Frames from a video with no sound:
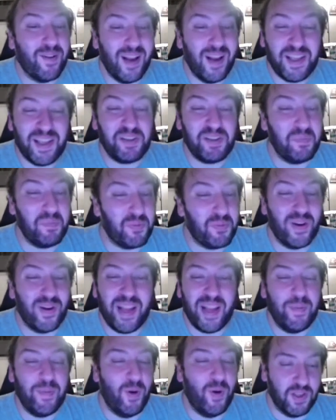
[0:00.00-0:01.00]
That's actually pretty
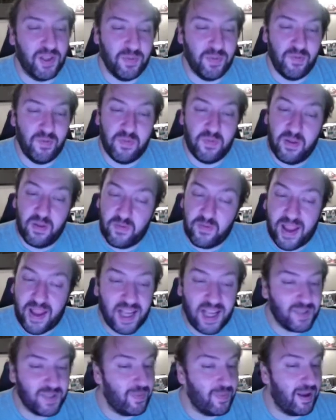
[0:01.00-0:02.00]
damn awesome, if you
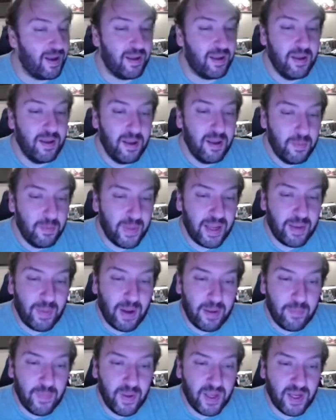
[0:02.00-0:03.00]
ask me, in my
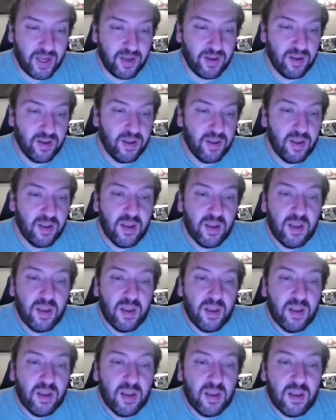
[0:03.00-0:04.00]
opinion.
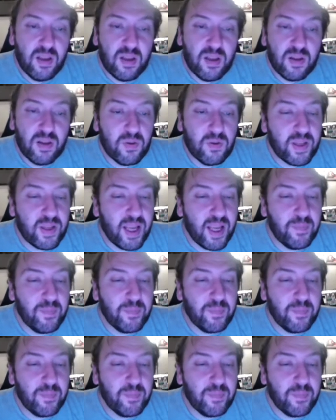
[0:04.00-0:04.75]
Okay.